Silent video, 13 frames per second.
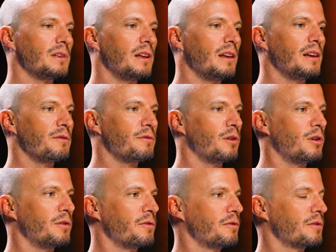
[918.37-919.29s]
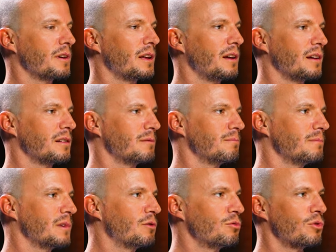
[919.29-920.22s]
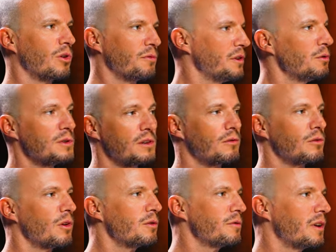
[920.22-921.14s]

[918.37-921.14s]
they live off kind of like growth, user growth.